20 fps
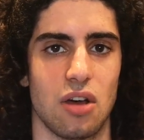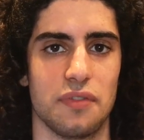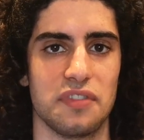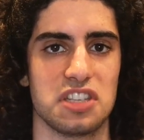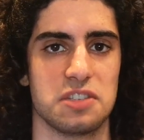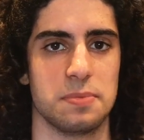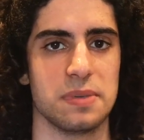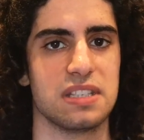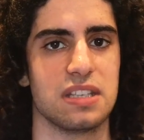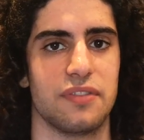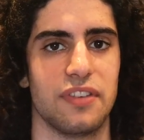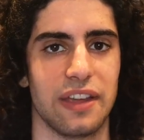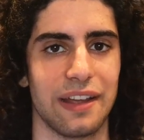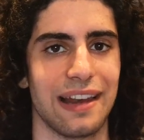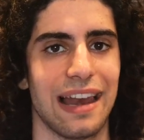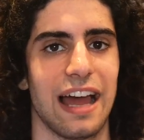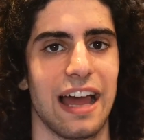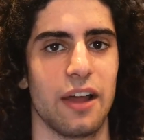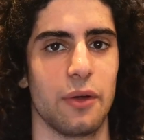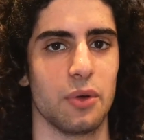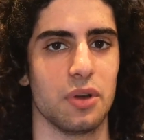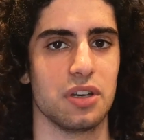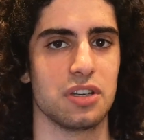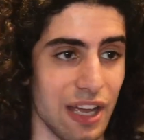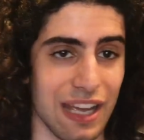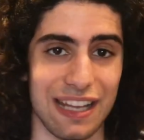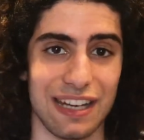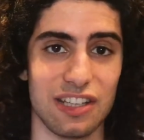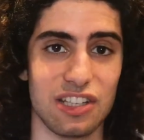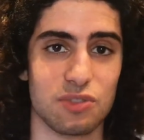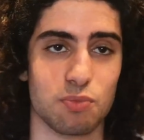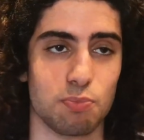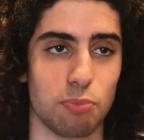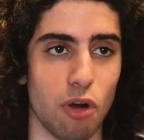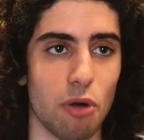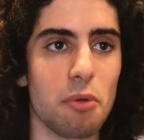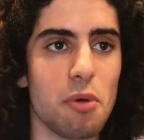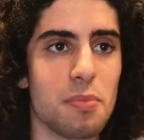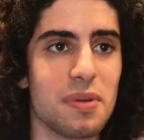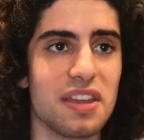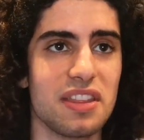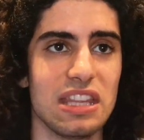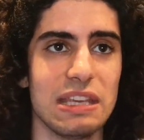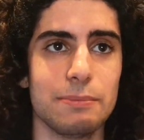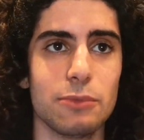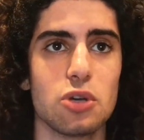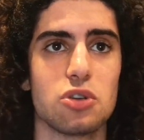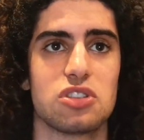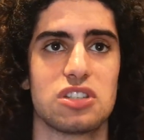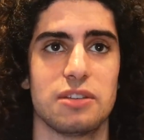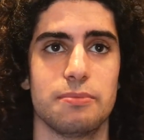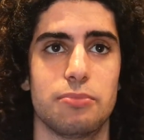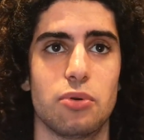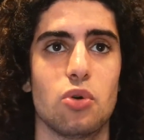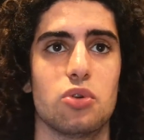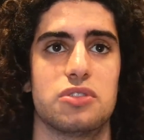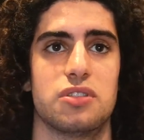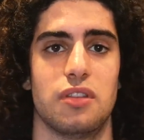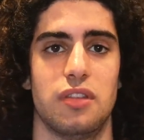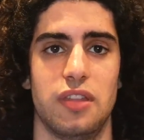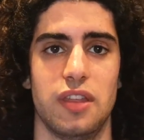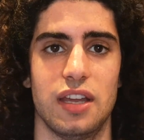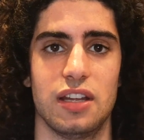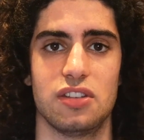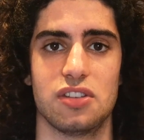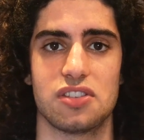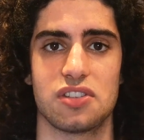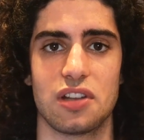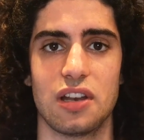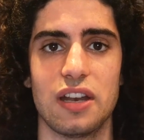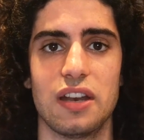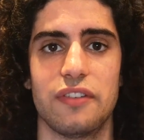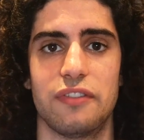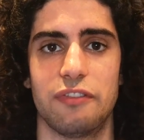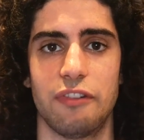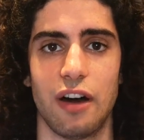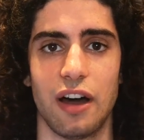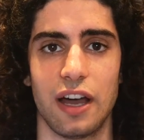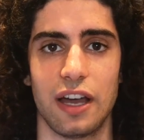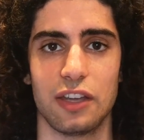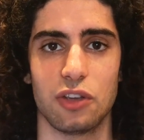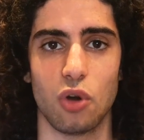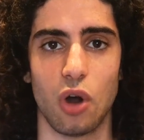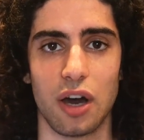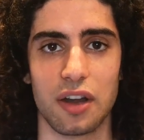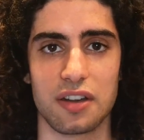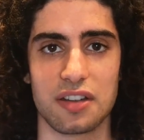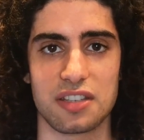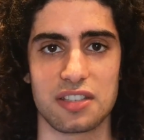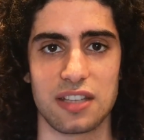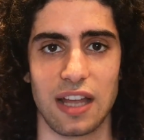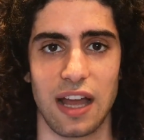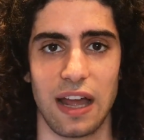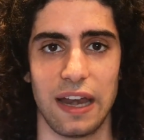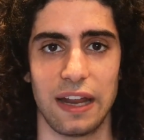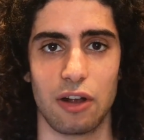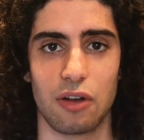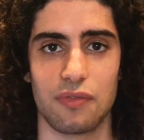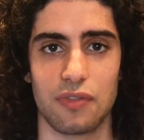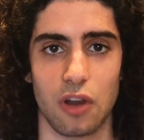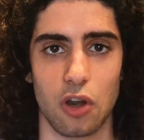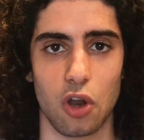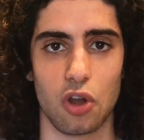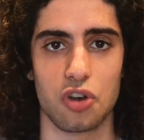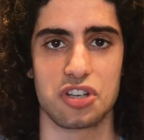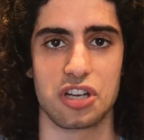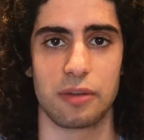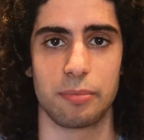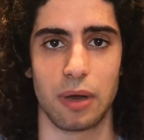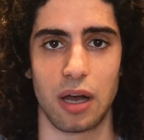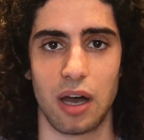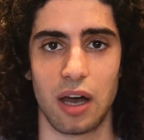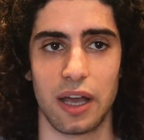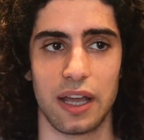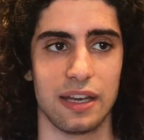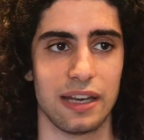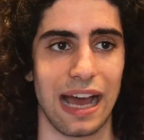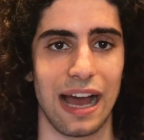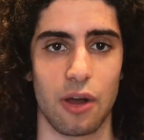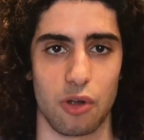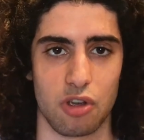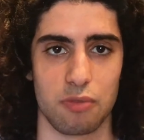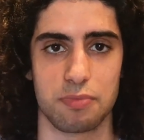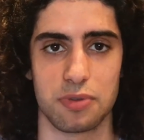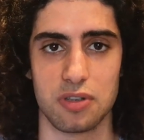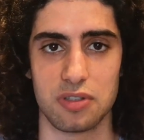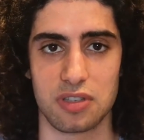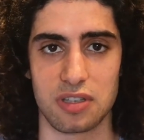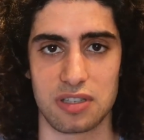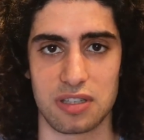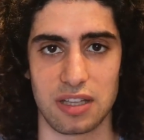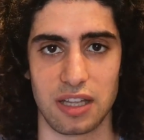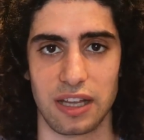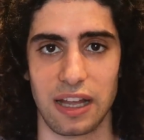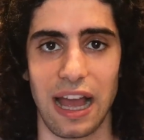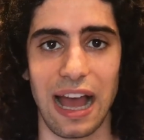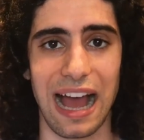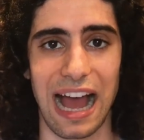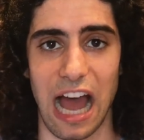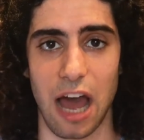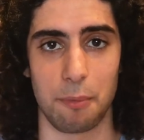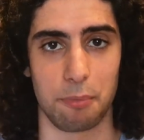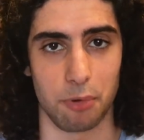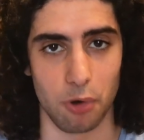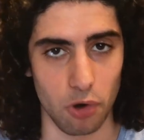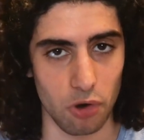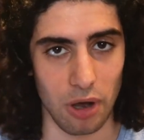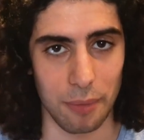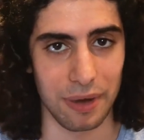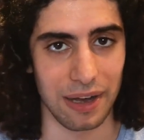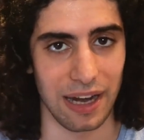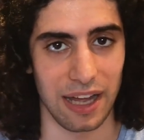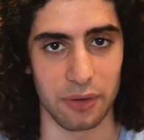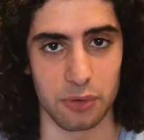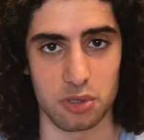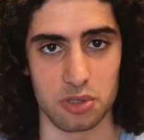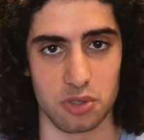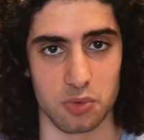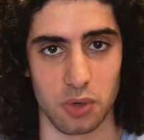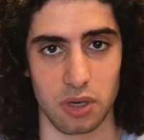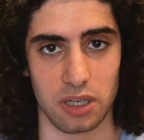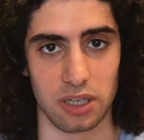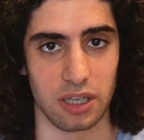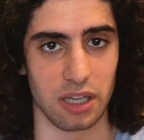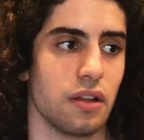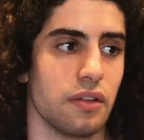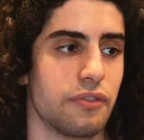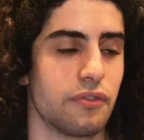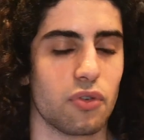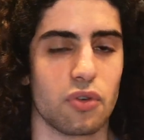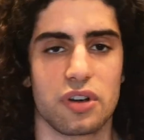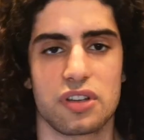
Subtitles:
of a specific language, it is probably the most important thing to solidify your understanding of the logic behind how computers think, how programming languages work. For